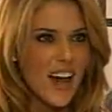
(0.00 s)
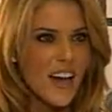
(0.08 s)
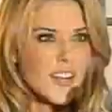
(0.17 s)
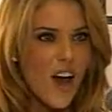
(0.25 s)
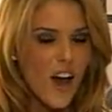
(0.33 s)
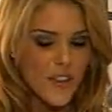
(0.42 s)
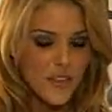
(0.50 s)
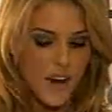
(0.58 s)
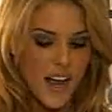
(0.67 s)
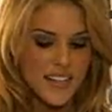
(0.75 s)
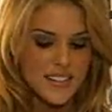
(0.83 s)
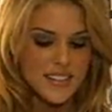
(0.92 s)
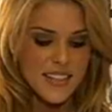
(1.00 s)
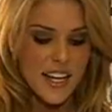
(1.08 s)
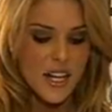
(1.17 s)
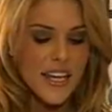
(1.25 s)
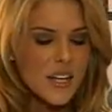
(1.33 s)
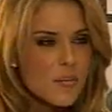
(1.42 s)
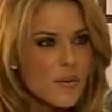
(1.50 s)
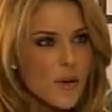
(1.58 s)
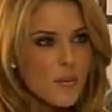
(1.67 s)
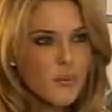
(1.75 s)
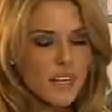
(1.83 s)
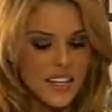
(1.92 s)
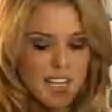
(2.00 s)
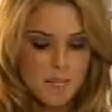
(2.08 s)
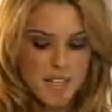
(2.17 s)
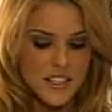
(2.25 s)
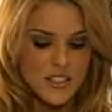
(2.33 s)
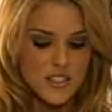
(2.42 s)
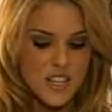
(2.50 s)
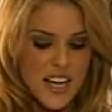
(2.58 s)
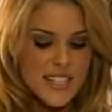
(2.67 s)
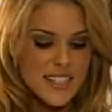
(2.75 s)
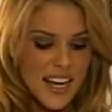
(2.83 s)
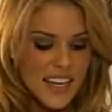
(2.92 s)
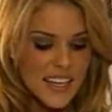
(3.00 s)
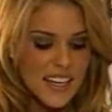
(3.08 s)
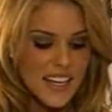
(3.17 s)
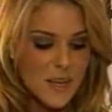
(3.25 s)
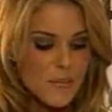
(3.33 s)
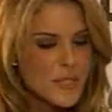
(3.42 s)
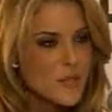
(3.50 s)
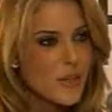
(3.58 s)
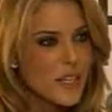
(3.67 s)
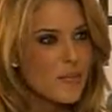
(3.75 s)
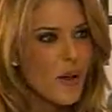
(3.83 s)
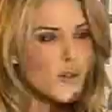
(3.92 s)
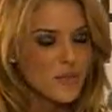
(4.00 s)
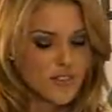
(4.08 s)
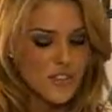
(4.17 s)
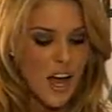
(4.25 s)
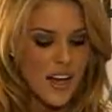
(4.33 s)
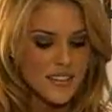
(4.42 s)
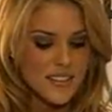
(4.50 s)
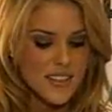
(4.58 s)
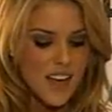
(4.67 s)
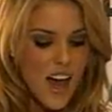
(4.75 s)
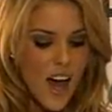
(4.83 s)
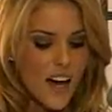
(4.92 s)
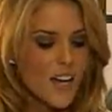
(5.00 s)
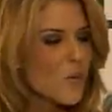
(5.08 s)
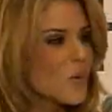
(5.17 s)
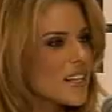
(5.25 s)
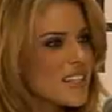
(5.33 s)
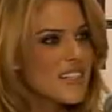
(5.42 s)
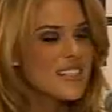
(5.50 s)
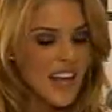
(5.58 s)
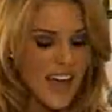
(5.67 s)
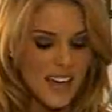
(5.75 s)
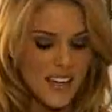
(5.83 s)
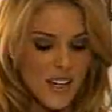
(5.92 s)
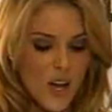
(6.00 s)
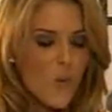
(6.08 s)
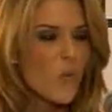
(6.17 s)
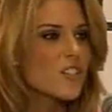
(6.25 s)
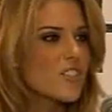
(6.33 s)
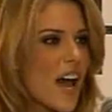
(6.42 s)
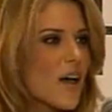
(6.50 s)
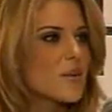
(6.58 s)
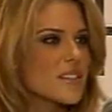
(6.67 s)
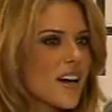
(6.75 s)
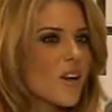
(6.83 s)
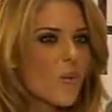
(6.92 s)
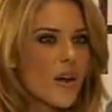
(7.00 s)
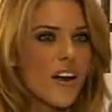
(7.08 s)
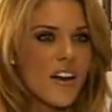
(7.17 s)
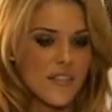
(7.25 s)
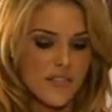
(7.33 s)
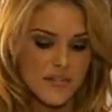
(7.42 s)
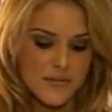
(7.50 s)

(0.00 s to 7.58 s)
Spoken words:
unauthorized and inappropriate image taken in between pose shots on a windy day, which I was unaware of.